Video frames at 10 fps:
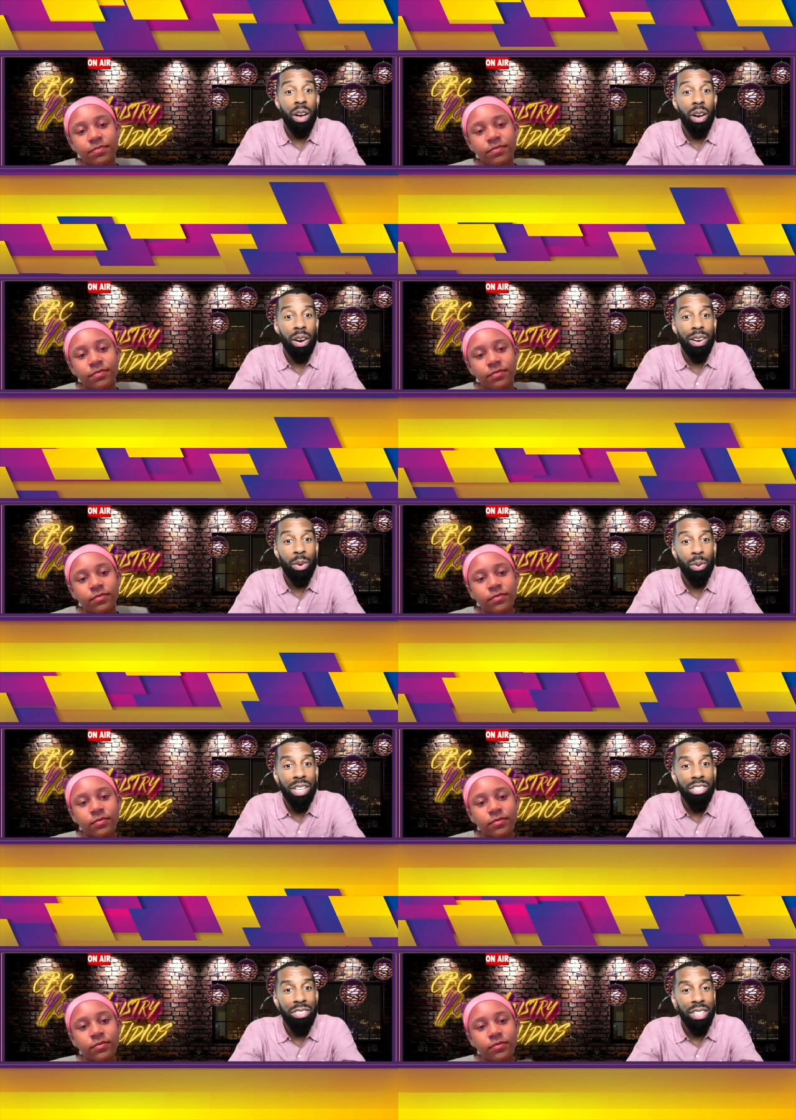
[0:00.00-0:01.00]
Speaker 1: a hard
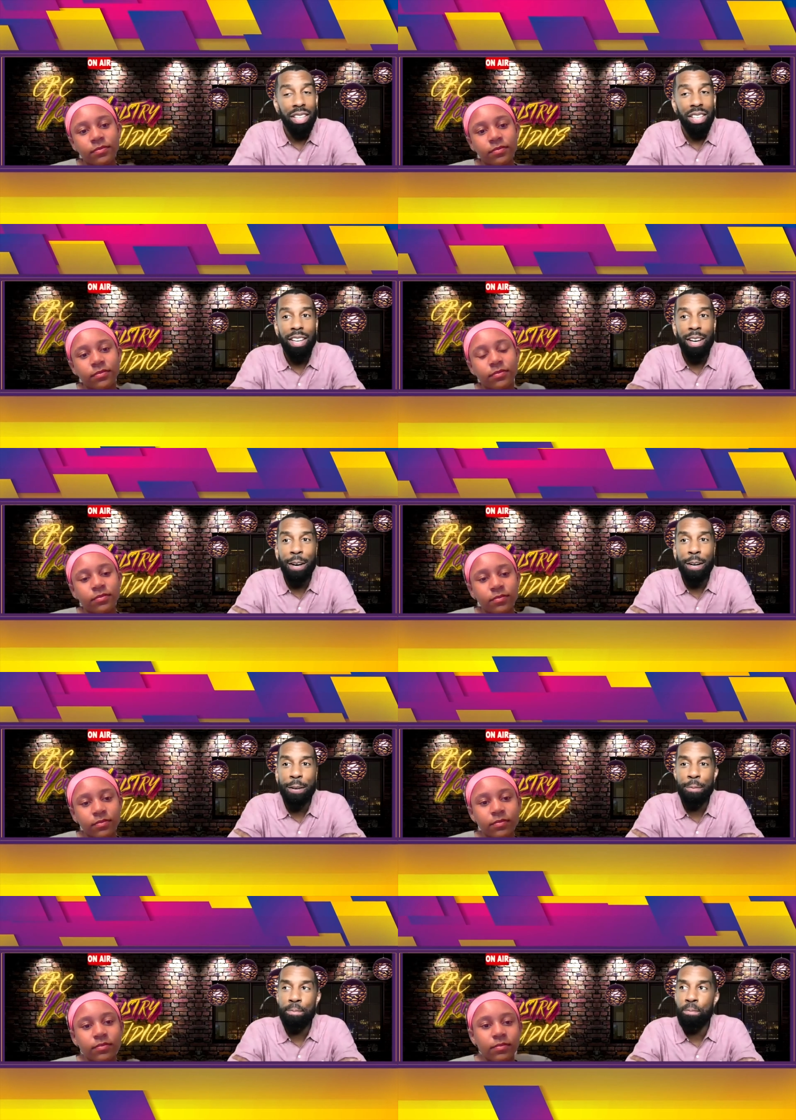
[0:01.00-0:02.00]
question.
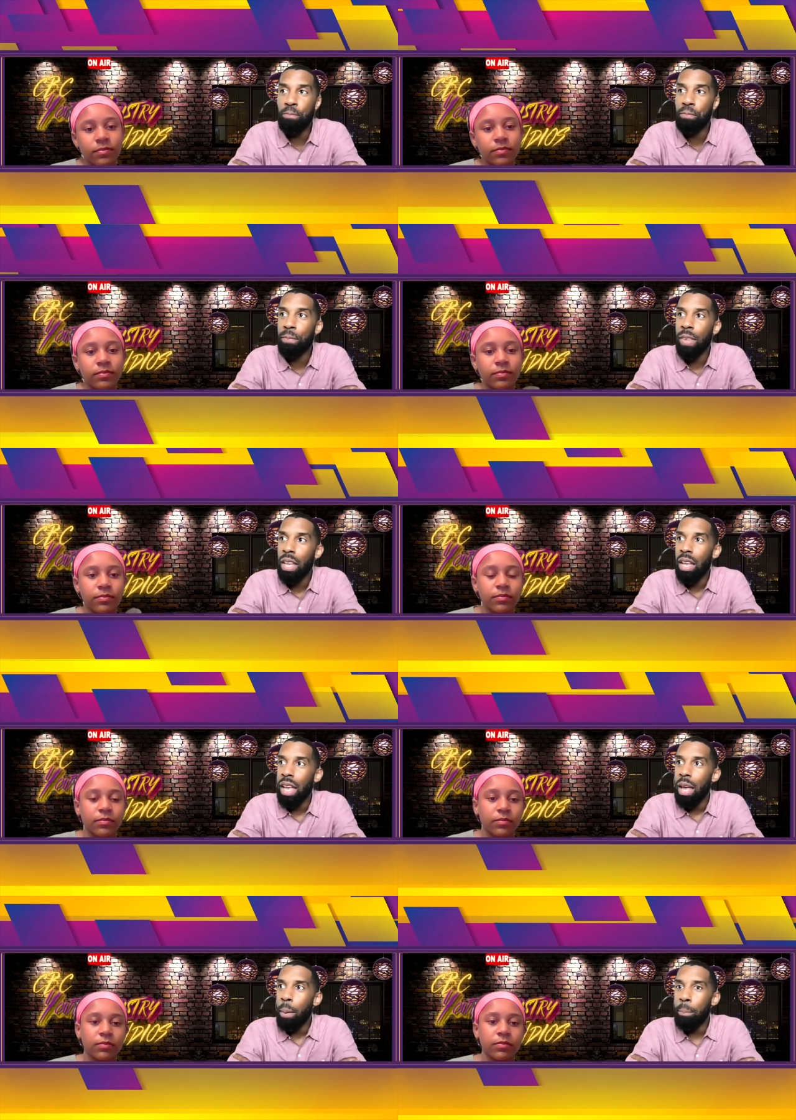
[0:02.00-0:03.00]
Um,
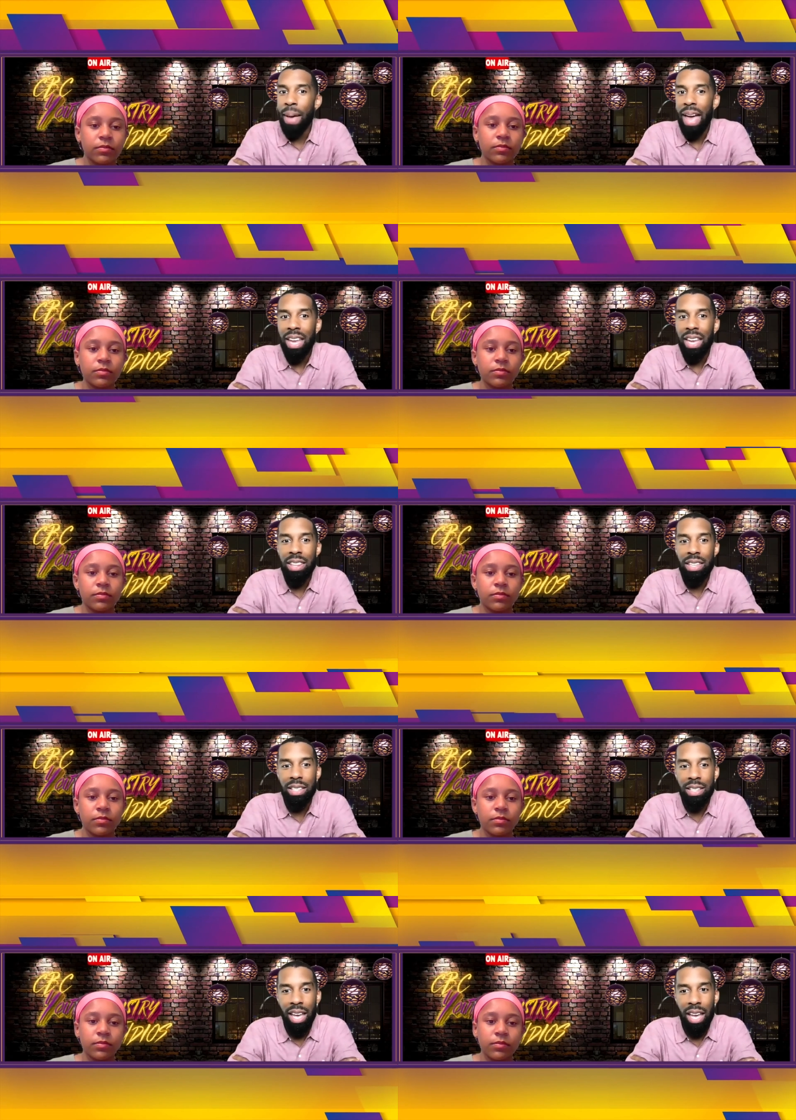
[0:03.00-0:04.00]
back in the
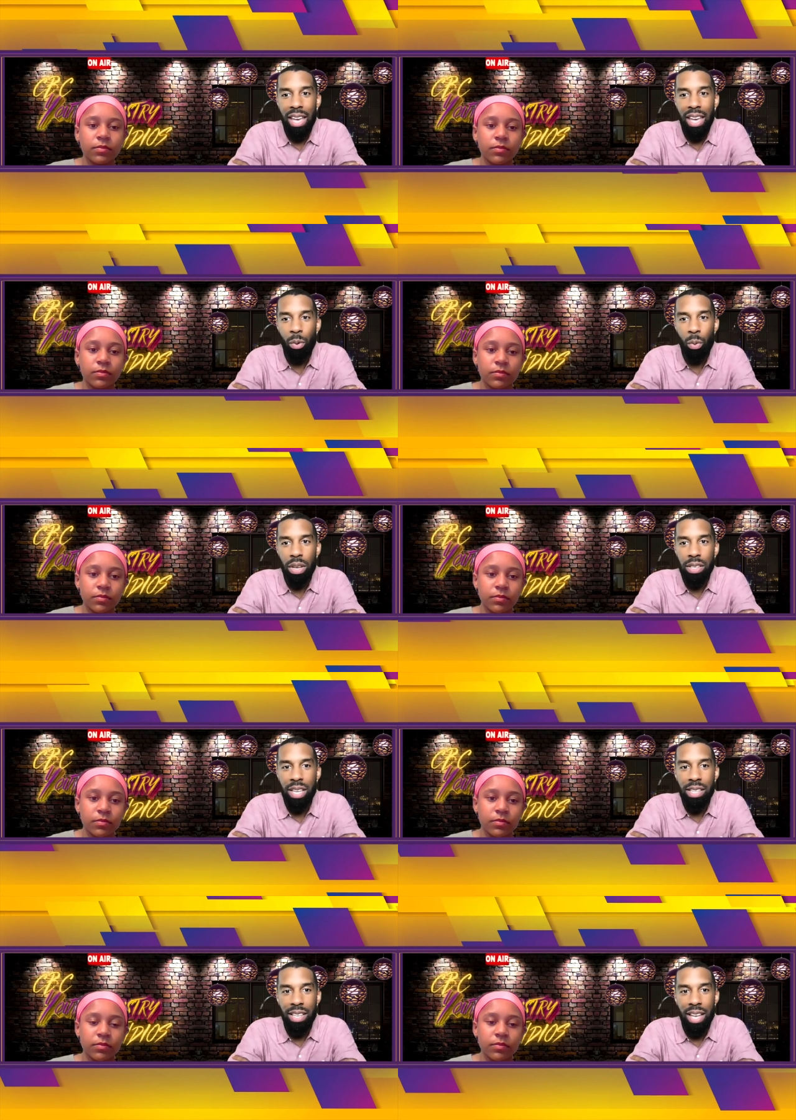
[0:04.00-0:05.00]
day, it was
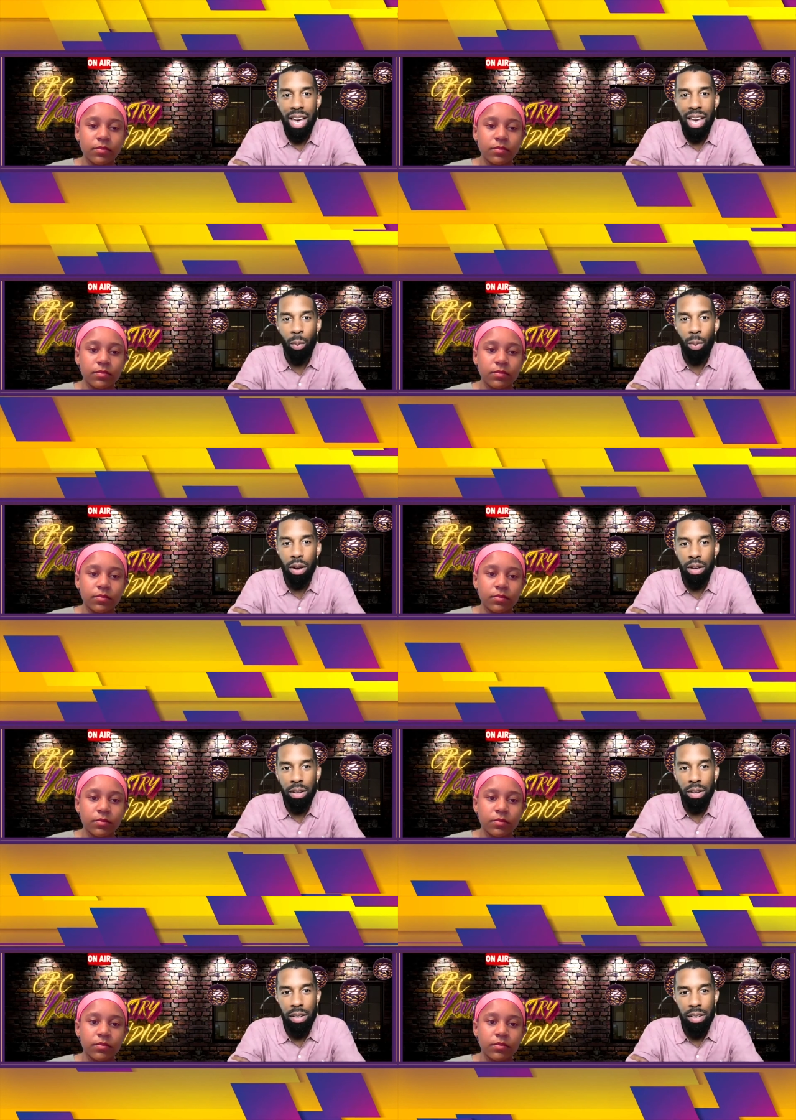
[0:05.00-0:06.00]
Hezekiah
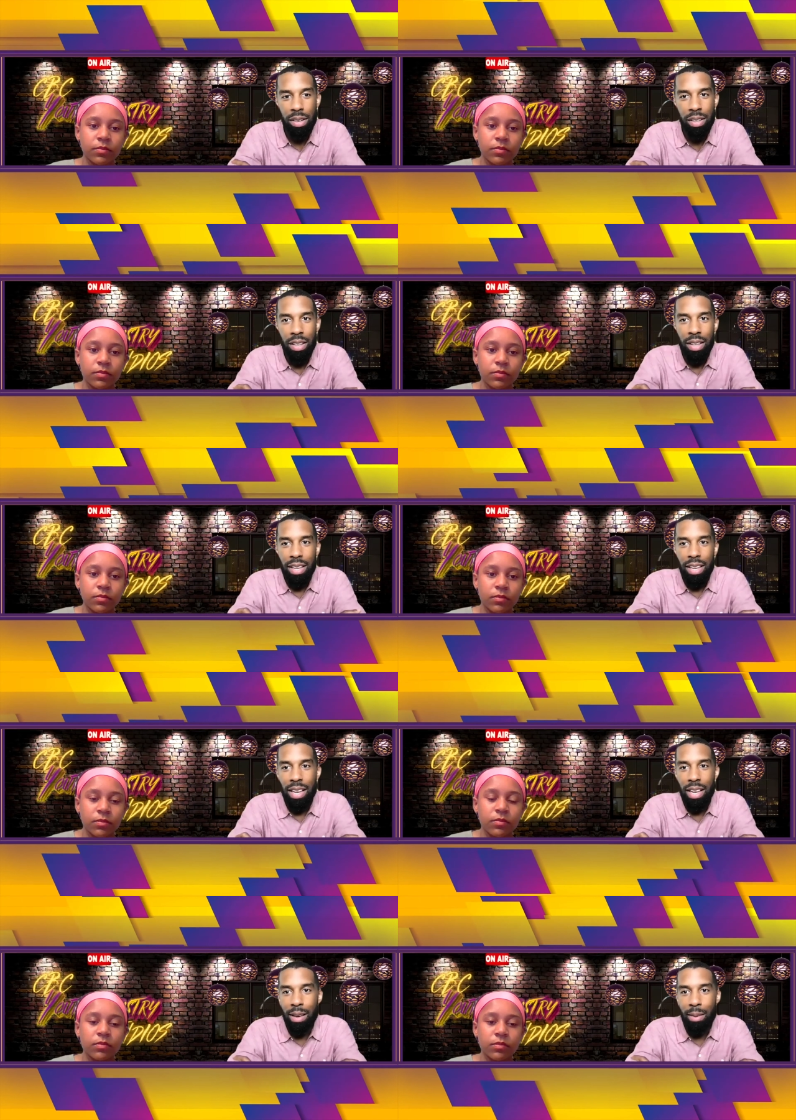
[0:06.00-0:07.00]
Walker.
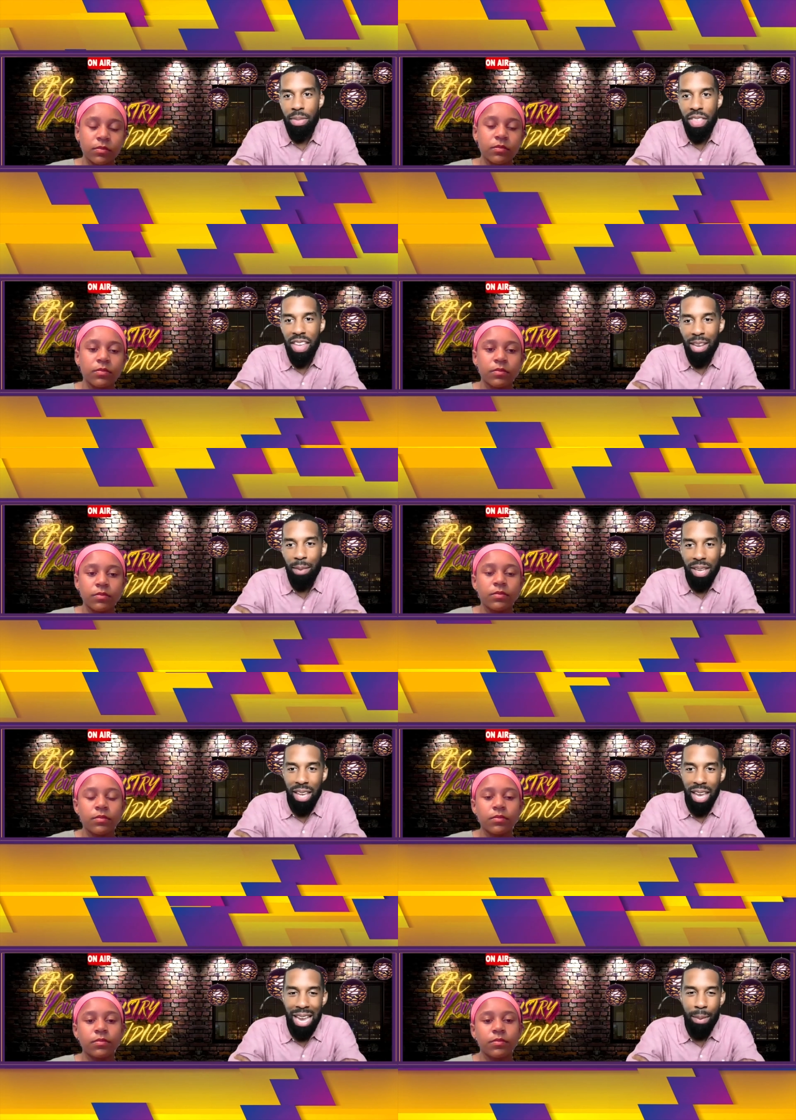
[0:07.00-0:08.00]
Um, then it
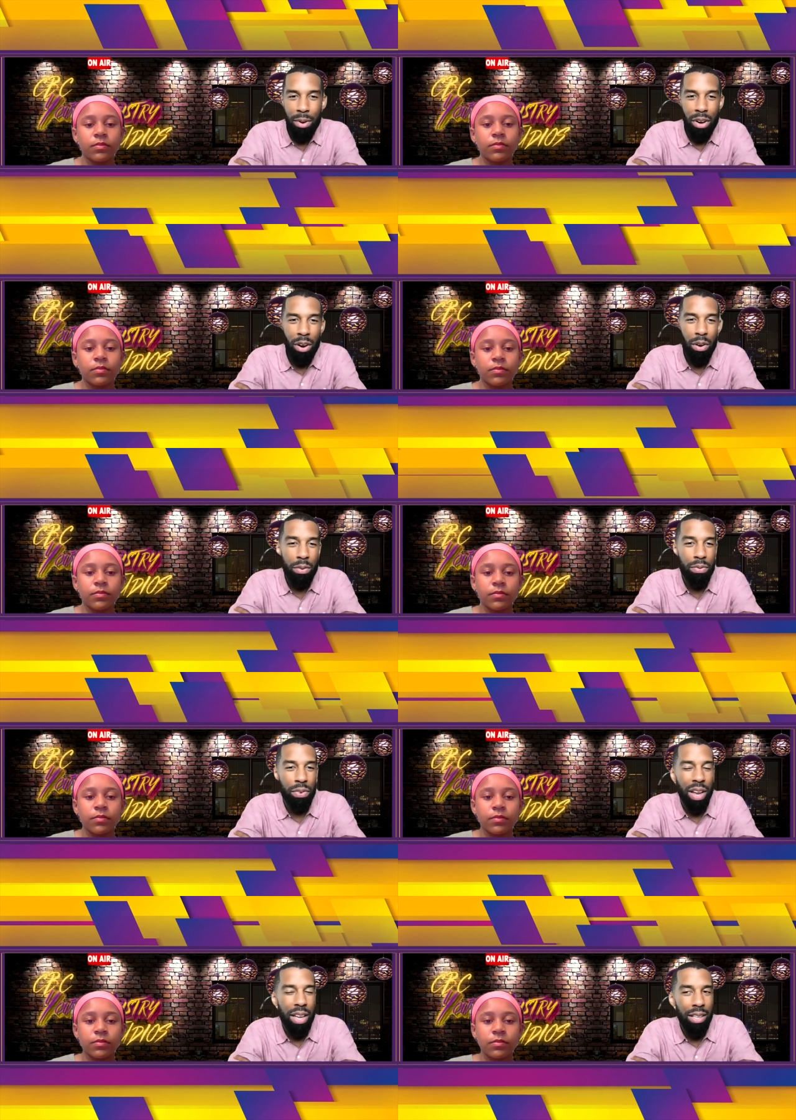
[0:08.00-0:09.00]
became Kirk
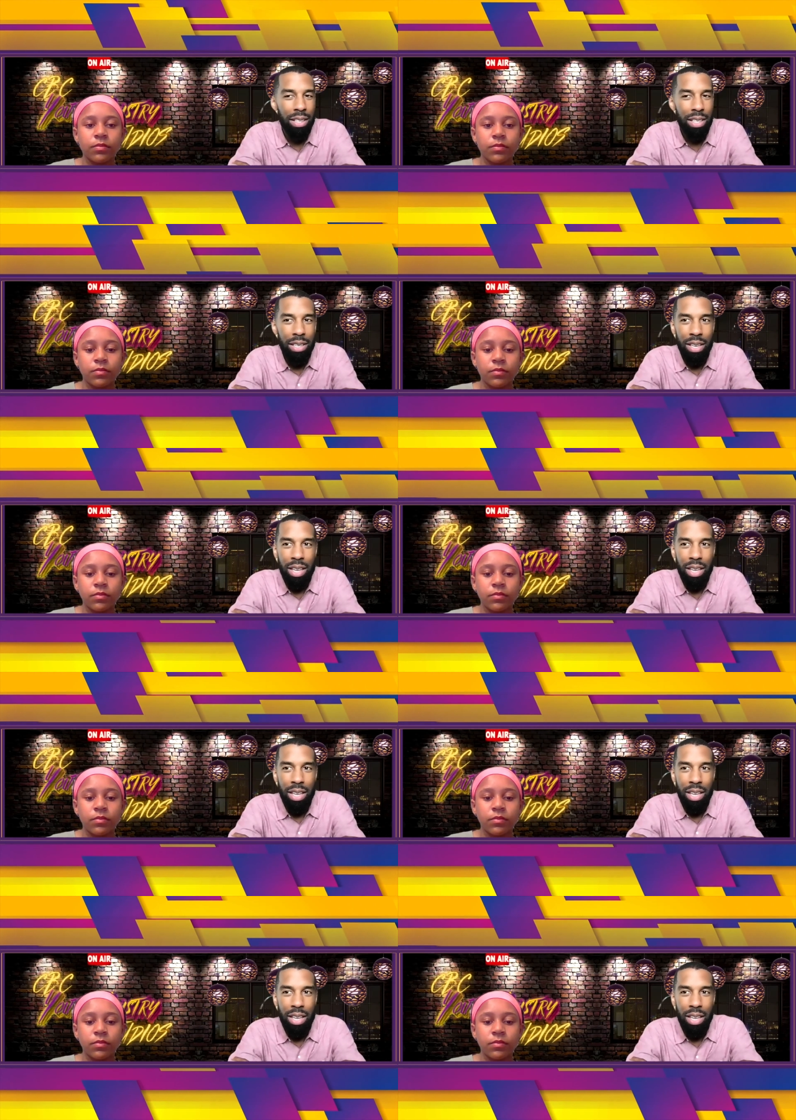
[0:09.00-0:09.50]
Franklin.